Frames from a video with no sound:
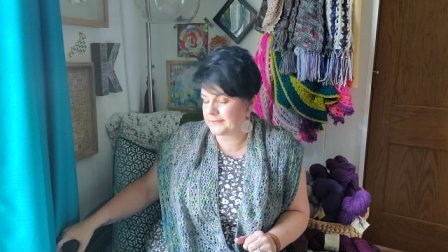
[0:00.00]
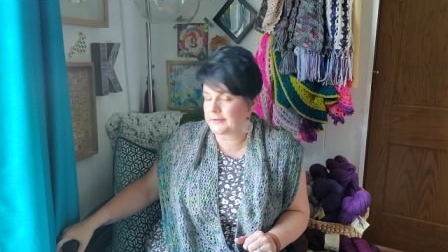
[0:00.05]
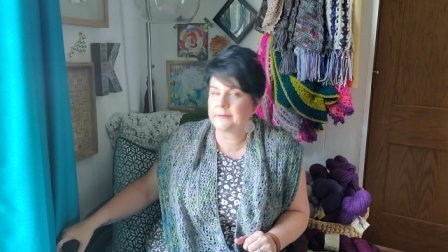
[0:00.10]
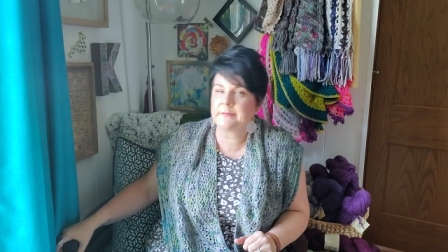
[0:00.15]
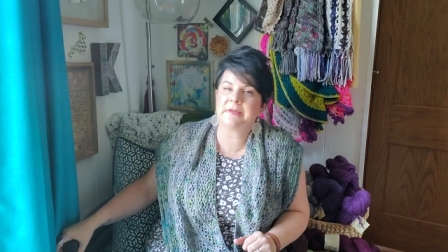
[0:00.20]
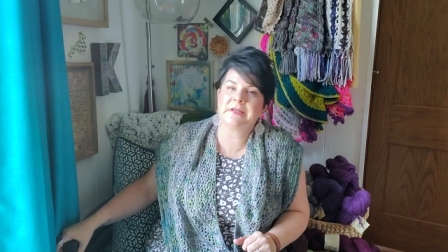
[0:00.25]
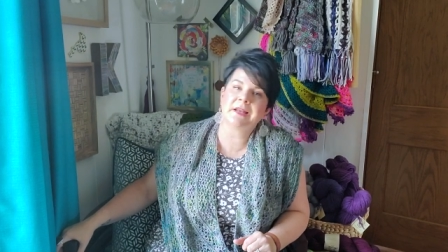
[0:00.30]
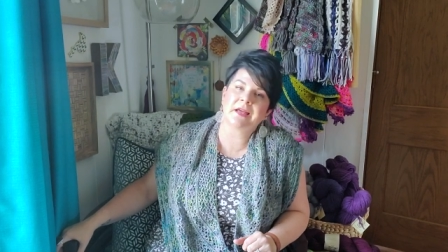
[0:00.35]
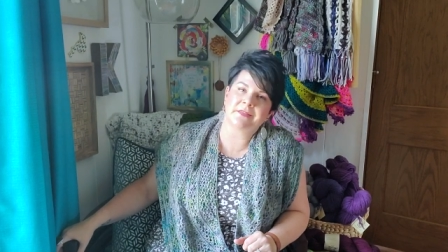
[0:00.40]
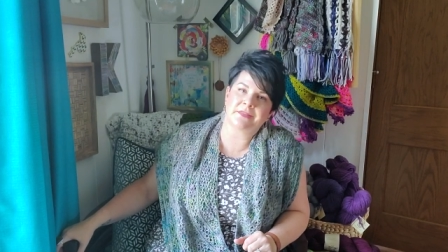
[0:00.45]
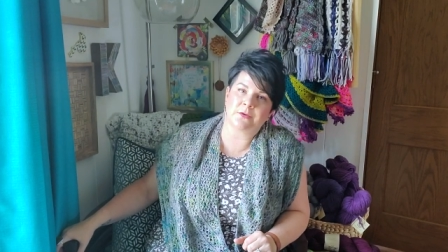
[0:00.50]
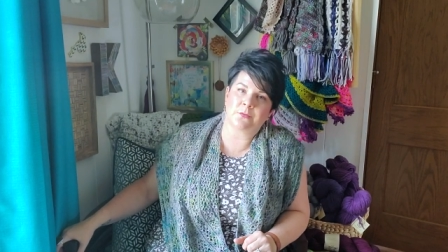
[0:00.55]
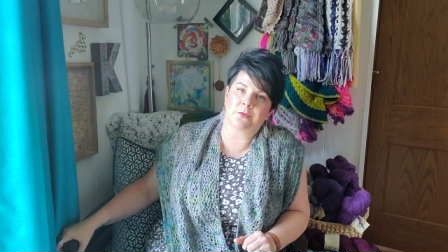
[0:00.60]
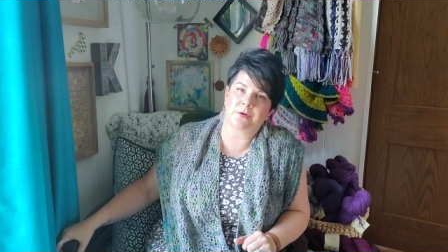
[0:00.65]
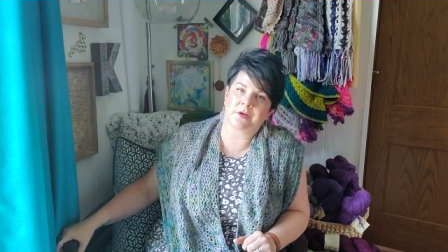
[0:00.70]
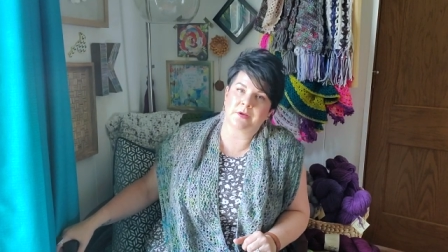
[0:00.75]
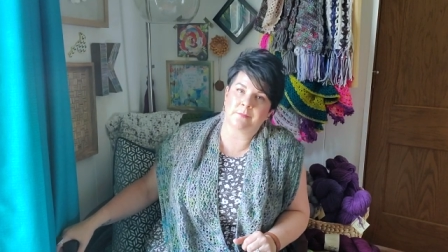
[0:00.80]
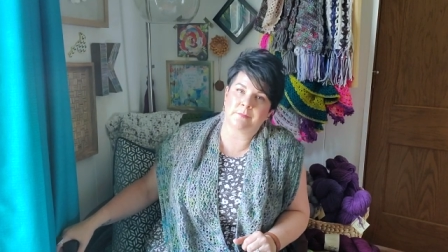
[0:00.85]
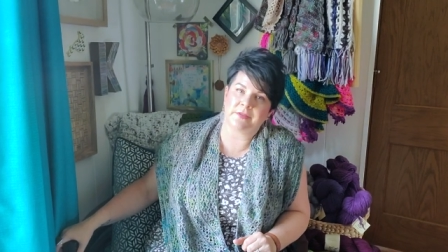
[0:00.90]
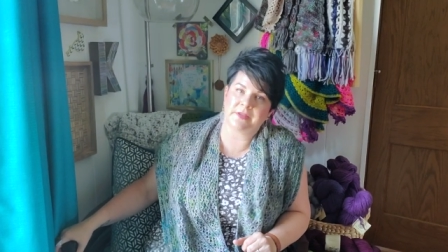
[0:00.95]
I mean, not that
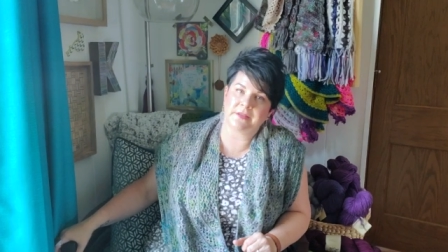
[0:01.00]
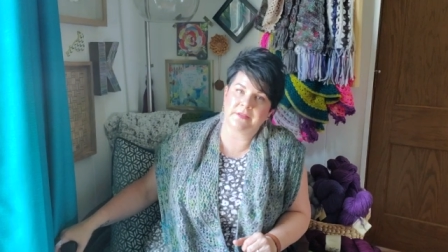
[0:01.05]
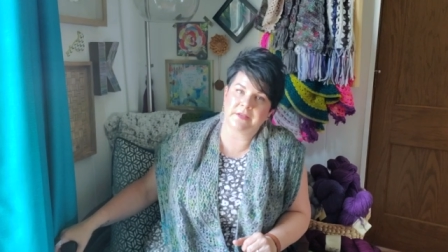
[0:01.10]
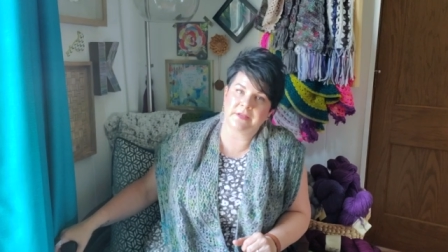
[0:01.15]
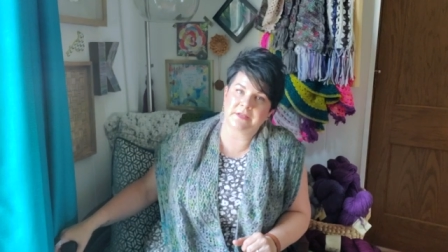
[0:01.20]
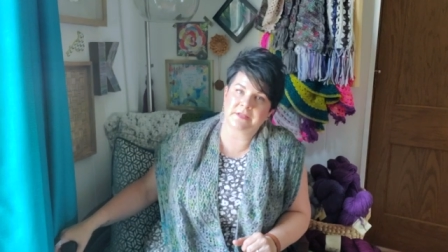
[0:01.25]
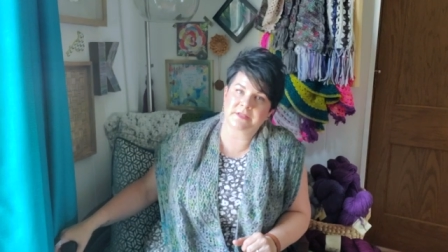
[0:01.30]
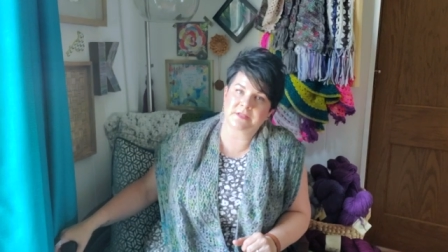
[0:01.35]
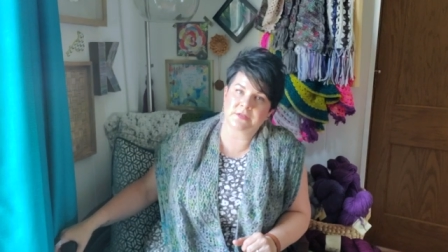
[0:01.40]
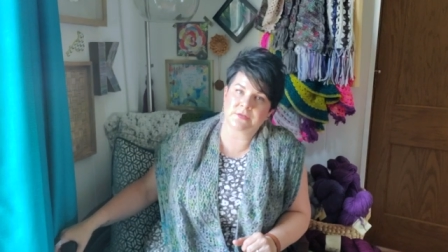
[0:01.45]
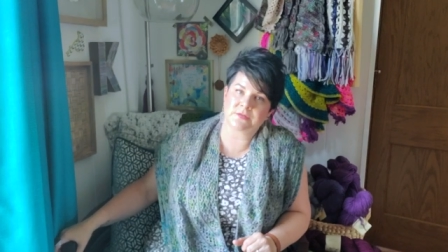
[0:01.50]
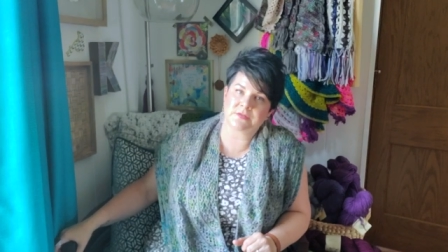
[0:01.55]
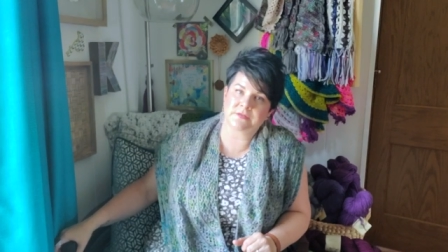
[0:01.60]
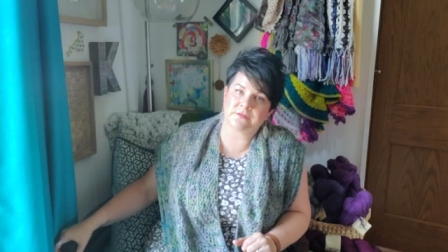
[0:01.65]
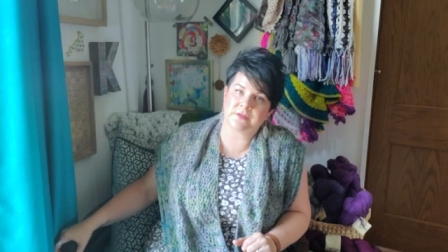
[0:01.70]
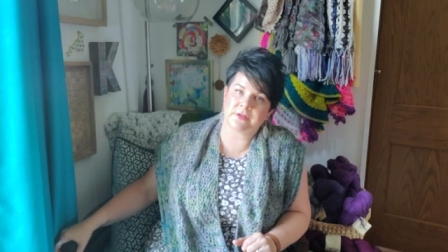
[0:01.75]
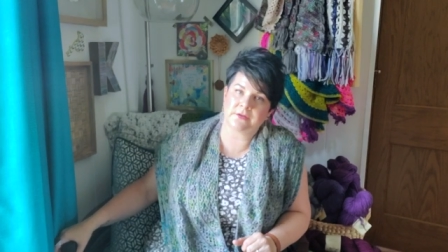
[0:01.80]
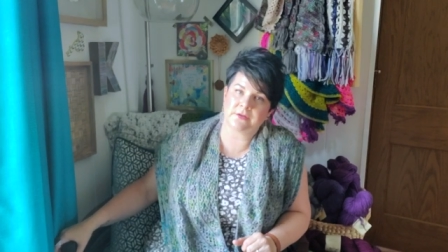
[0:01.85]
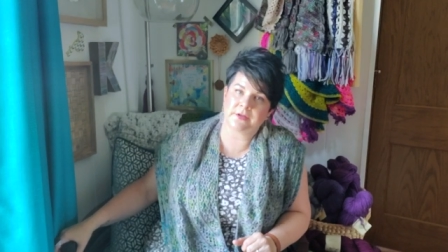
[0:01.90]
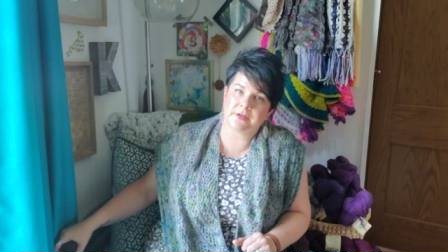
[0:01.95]
we're completely exclusive
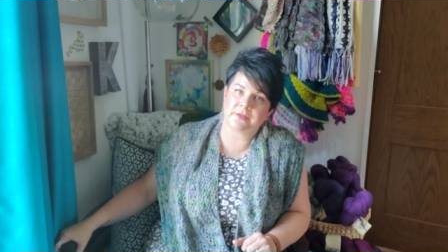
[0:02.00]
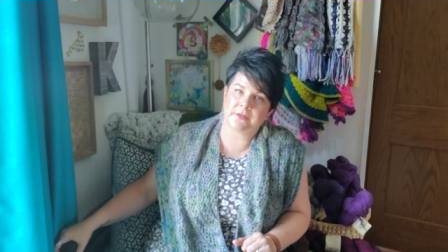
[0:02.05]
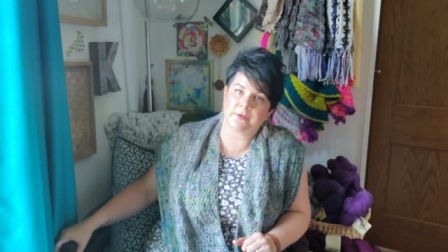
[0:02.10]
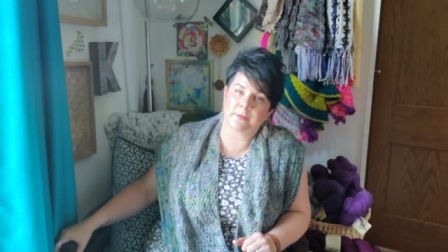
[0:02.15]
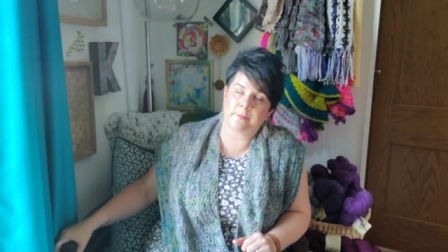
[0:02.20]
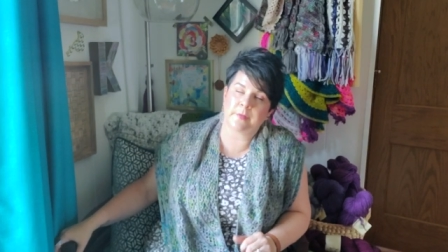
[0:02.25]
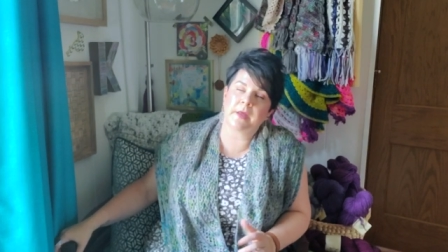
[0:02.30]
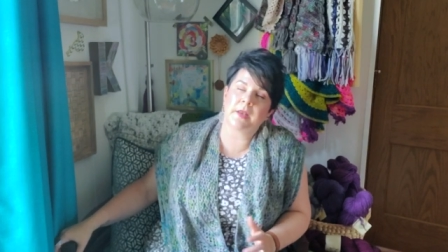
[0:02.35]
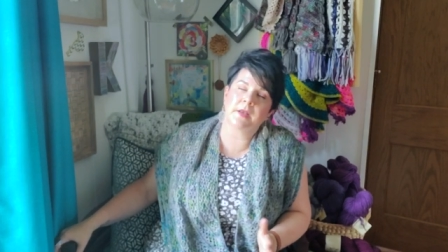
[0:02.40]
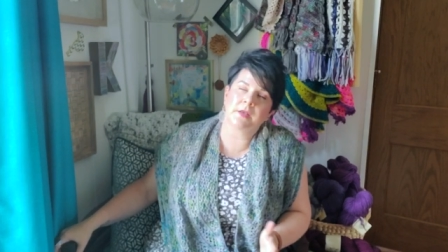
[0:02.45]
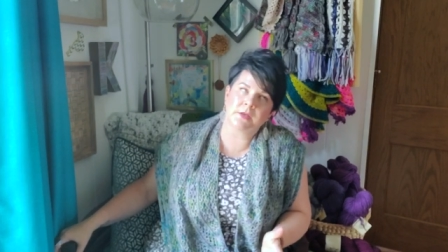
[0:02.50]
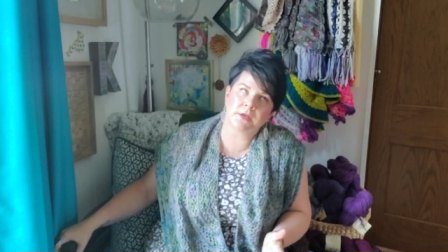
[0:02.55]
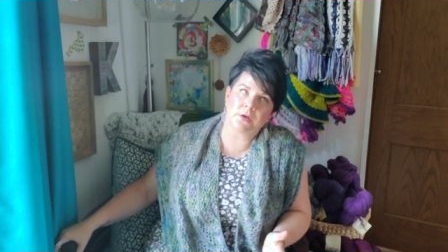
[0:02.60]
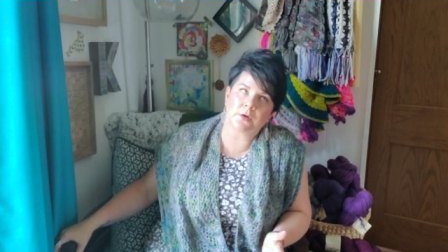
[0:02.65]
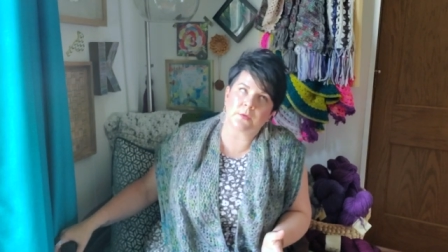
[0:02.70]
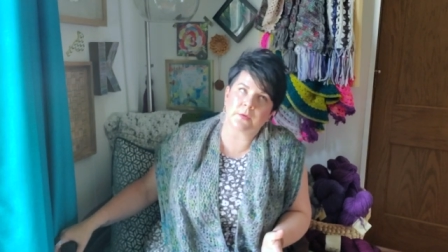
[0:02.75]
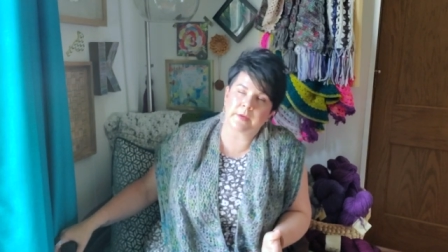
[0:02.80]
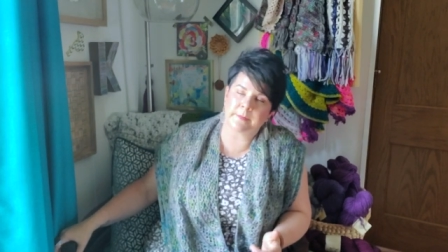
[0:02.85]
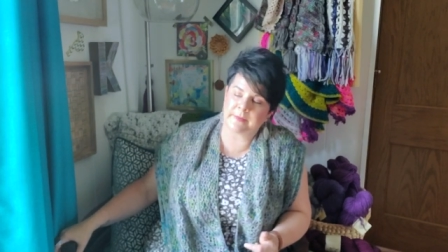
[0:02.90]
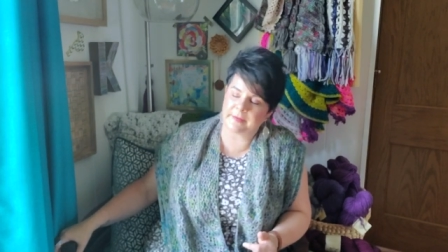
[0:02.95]
here either, but you
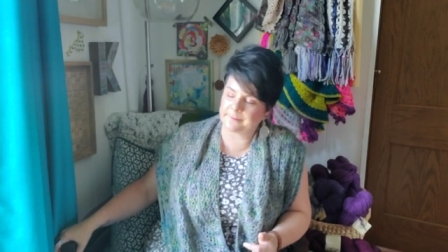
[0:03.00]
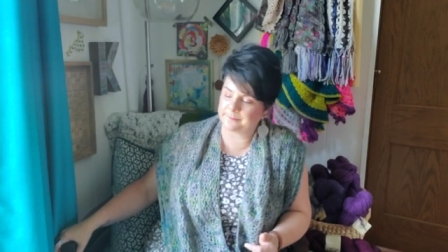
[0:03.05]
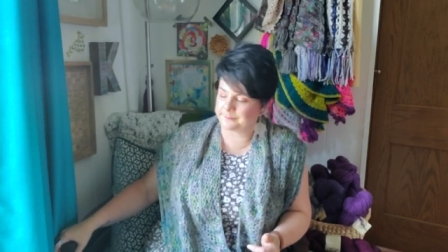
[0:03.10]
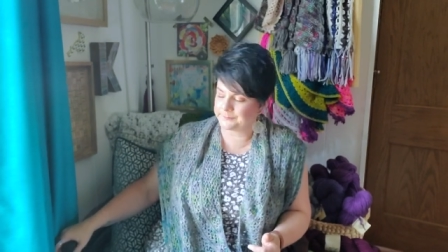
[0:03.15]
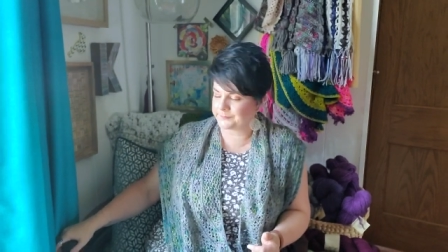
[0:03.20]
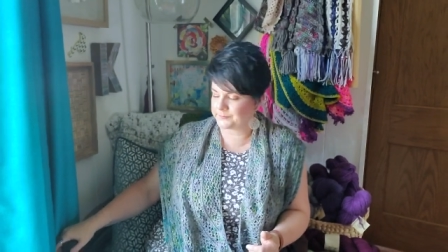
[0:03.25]
know what I mean.